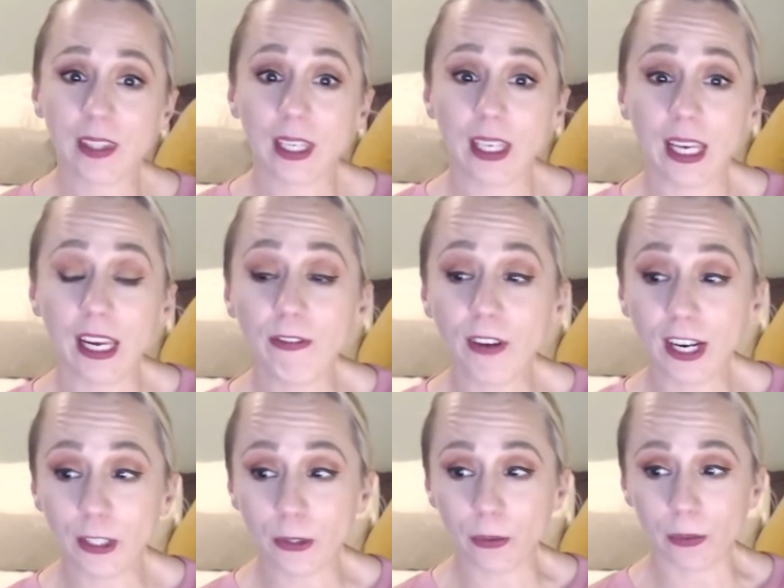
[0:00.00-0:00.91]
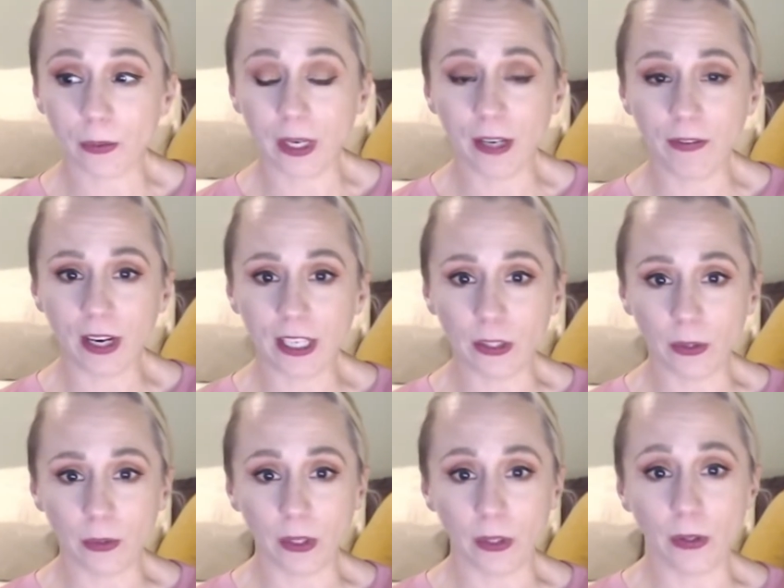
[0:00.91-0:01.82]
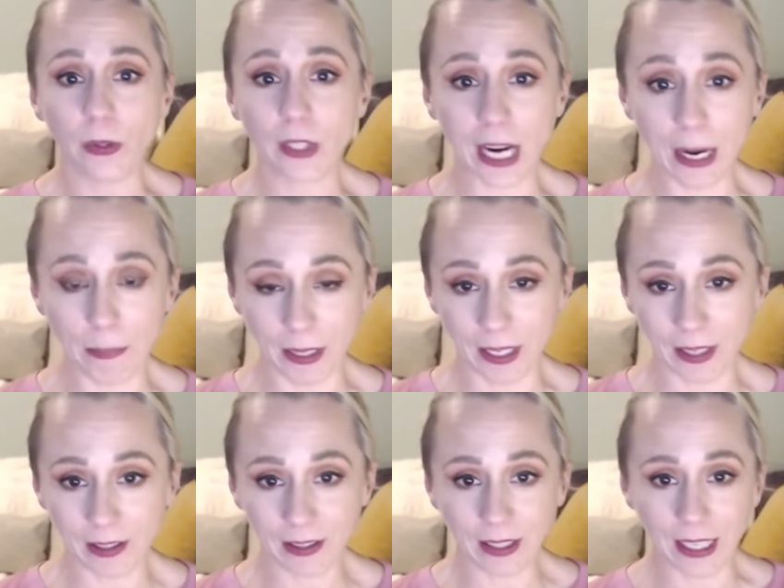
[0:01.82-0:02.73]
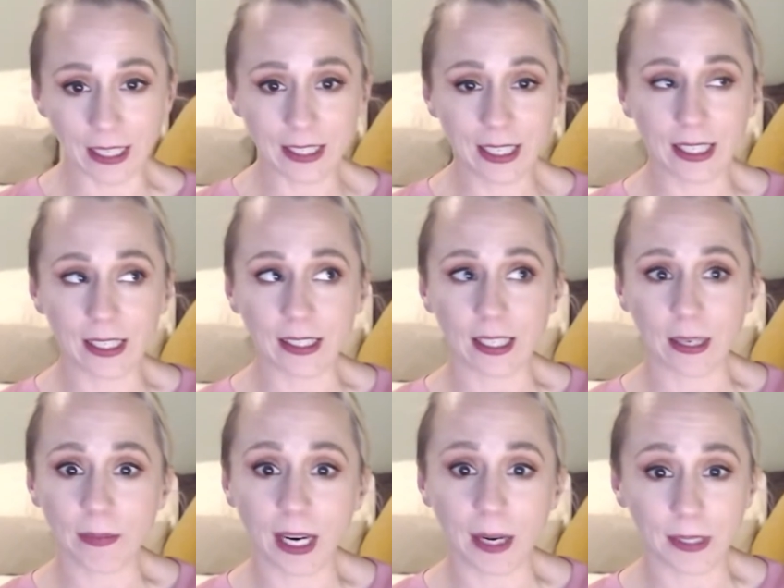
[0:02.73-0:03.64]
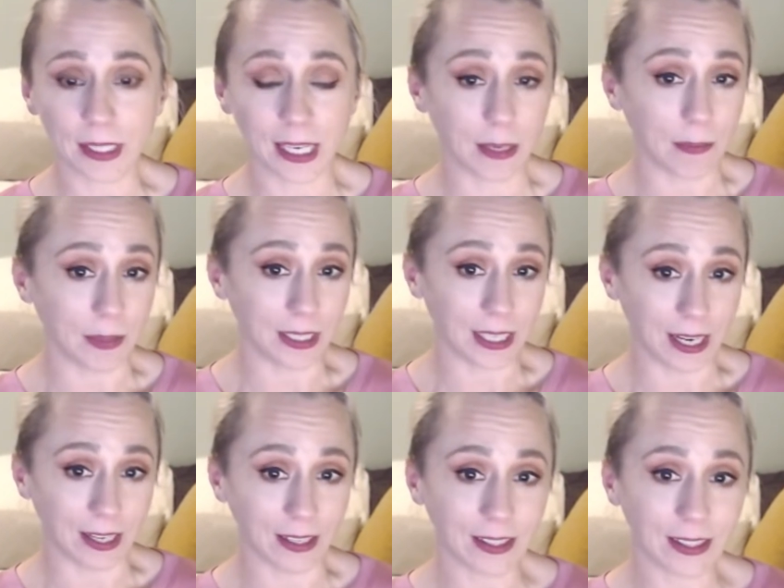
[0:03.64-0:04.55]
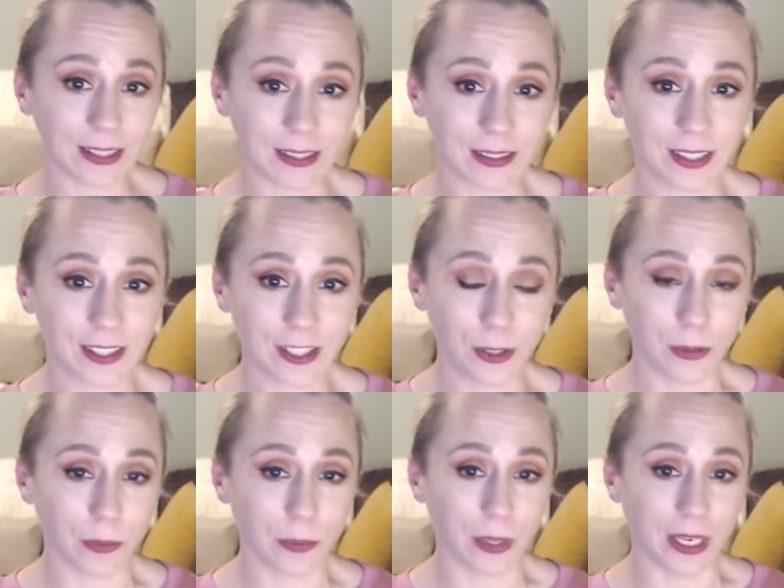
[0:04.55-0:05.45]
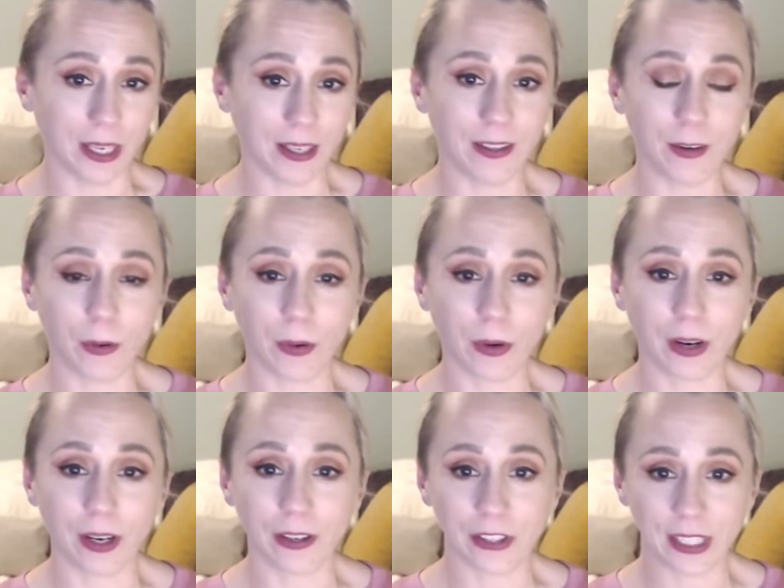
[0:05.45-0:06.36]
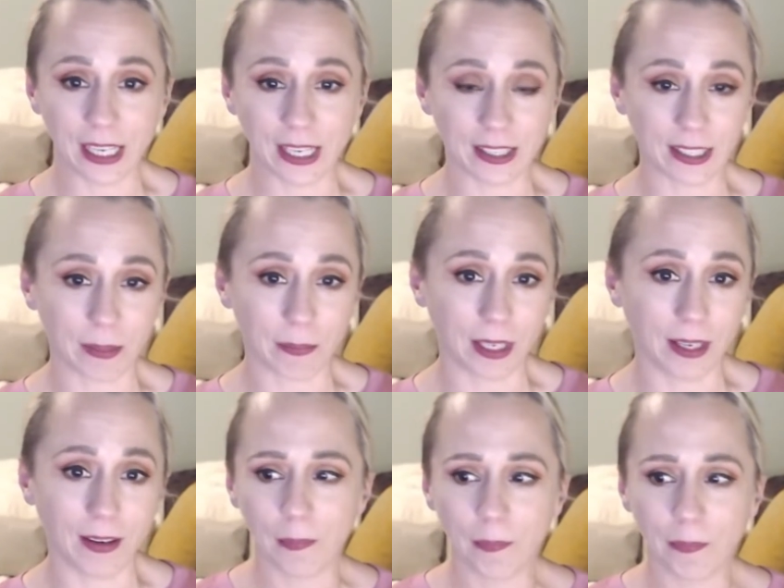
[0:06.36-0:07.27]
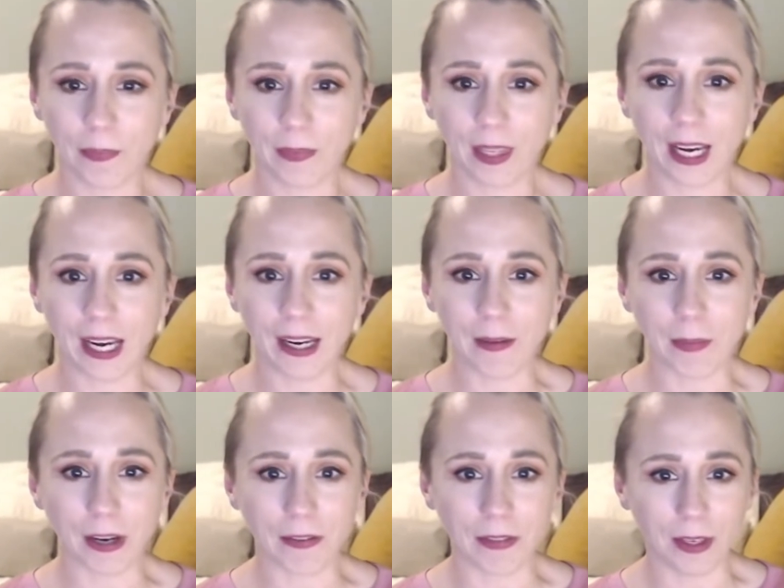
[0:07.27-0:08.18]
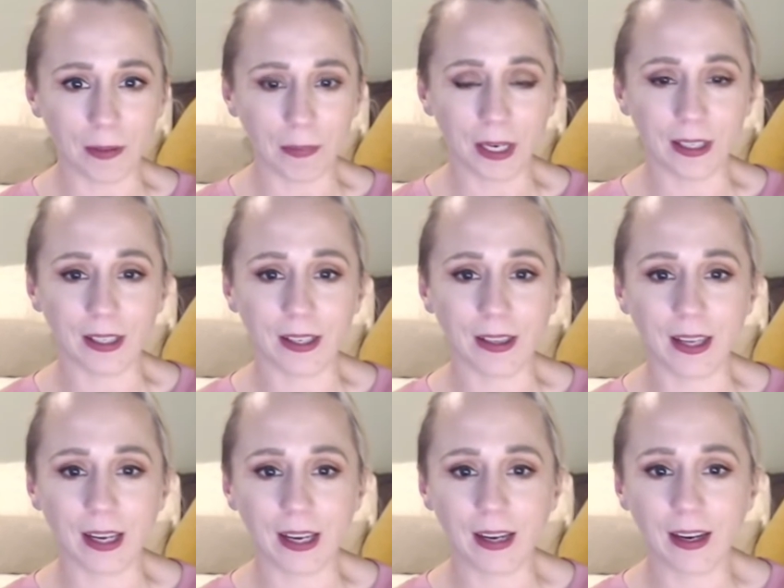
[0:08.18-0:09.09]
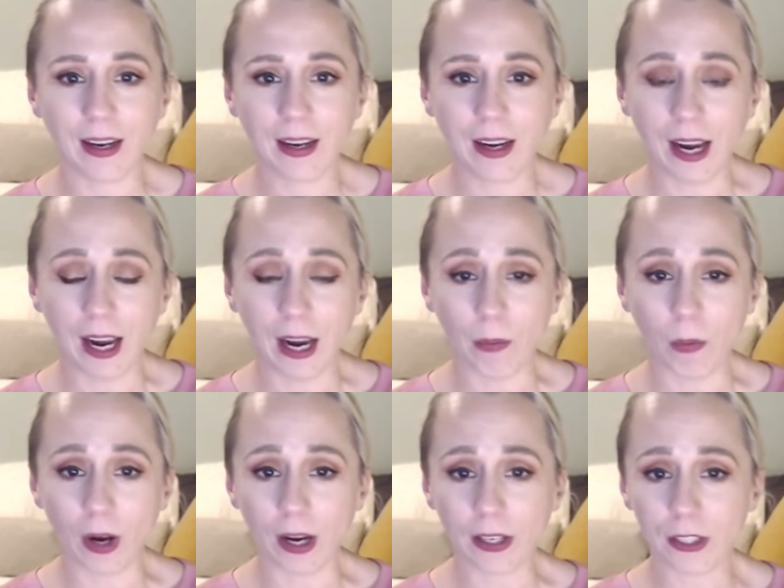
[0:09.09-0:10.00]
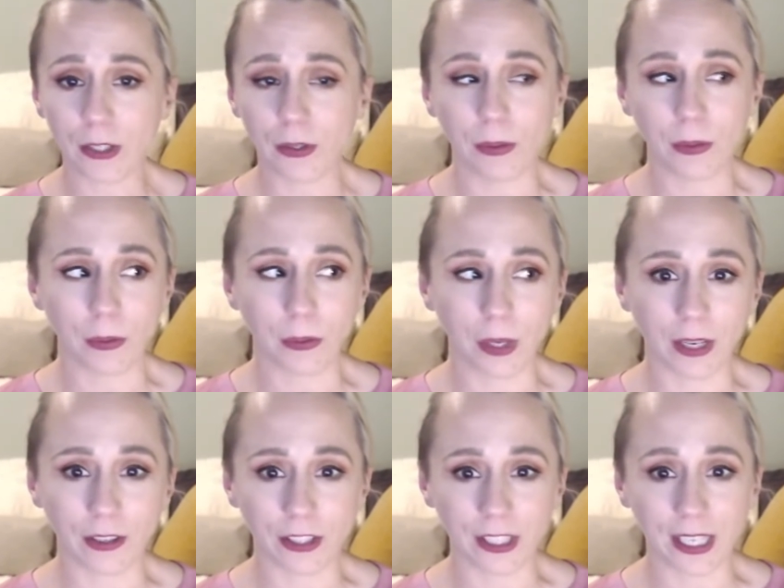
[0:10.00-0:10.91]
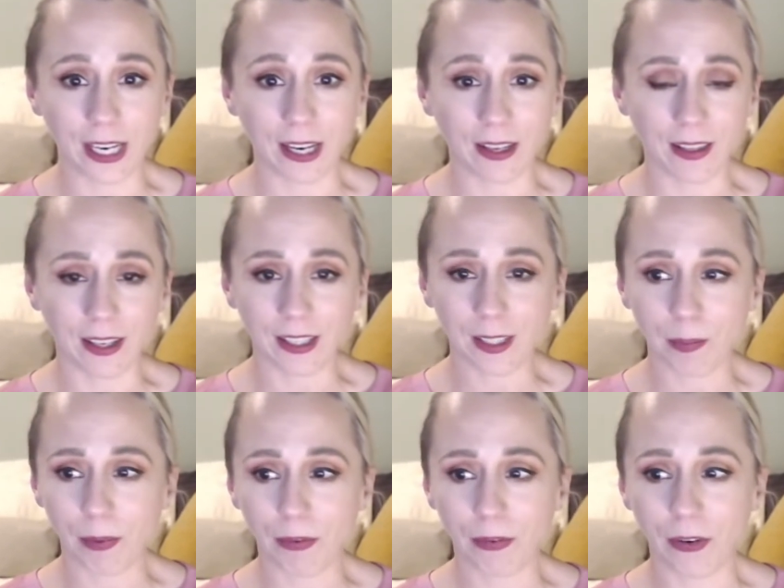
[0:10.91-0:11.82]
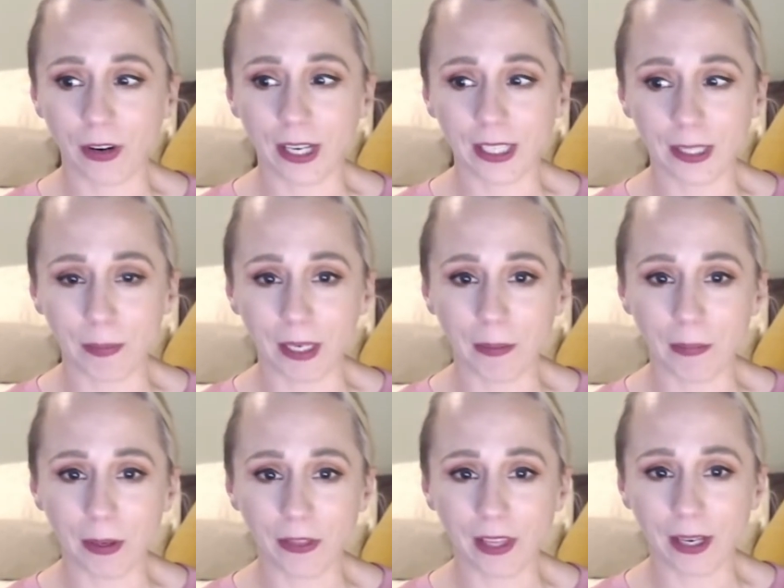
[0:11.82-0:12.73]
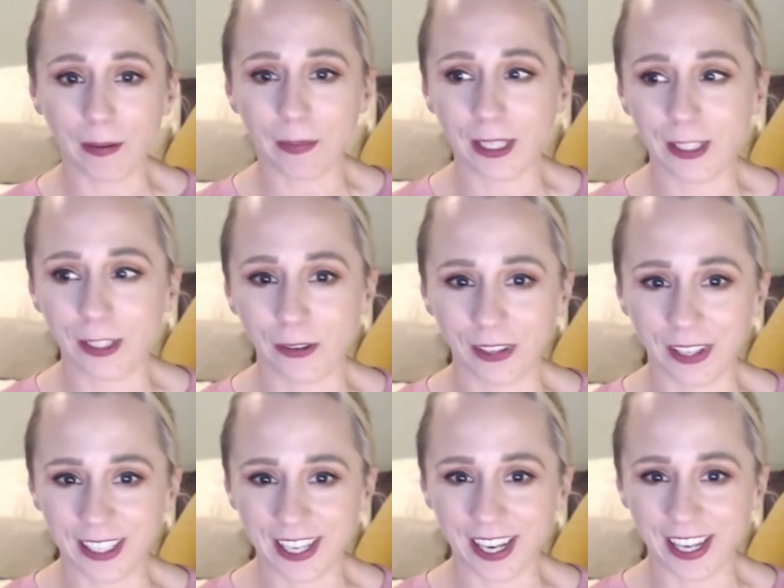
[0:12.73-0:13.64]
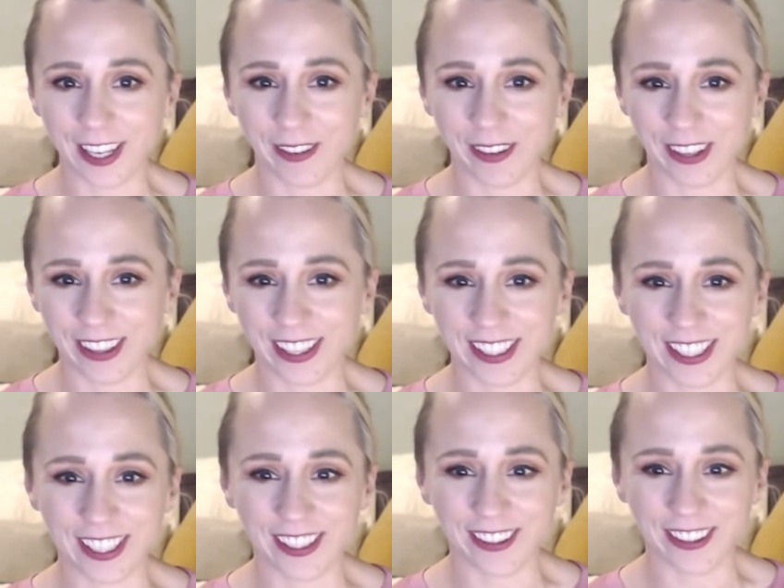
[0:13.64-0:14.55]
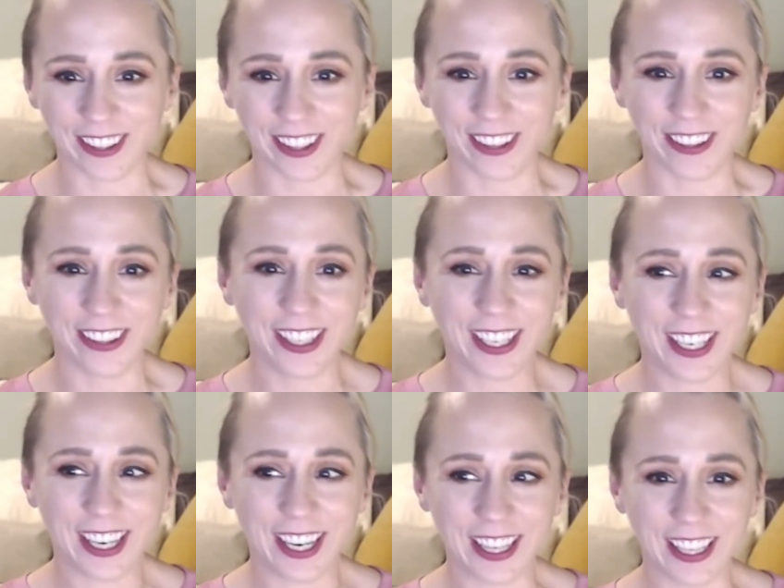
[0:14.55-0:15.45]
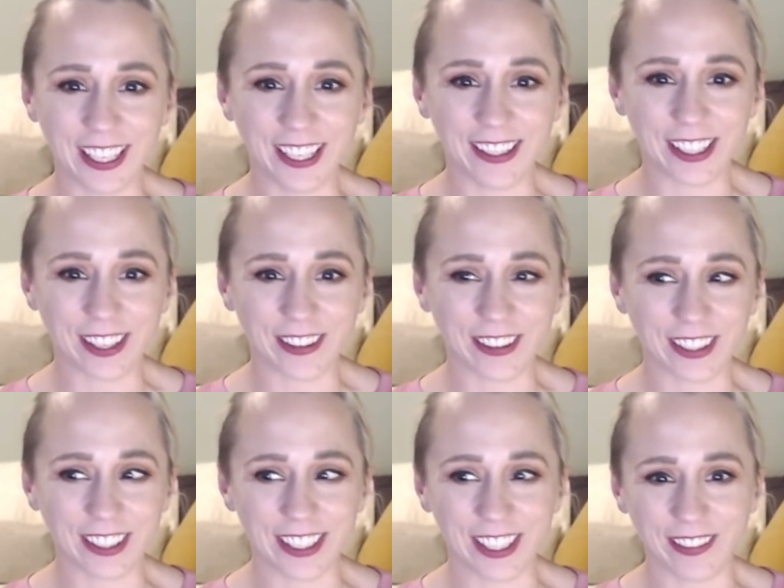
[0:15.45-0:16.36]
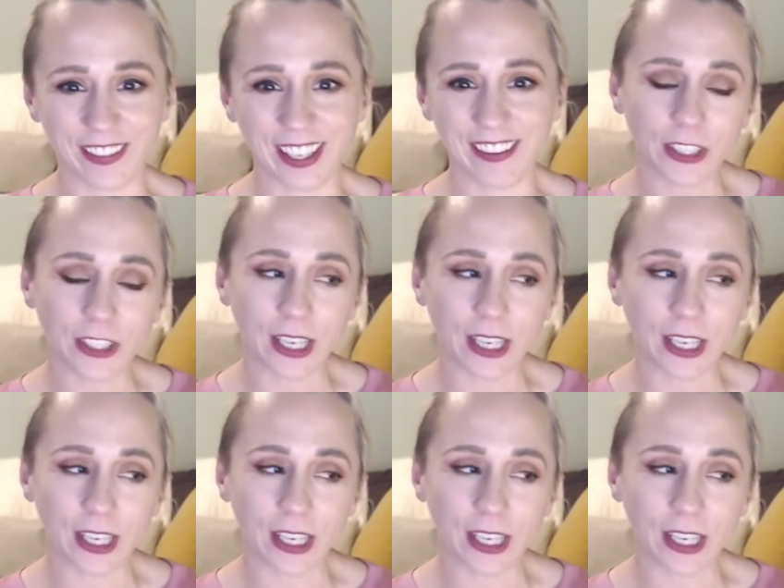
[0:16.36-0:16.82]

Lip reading: If I do a new topic, it can sometimes take me days to read or understand something. I am of the opinion that I want to understand things before I speak about them. I don't like talking about things I don't know. I think you sound really dumb that way.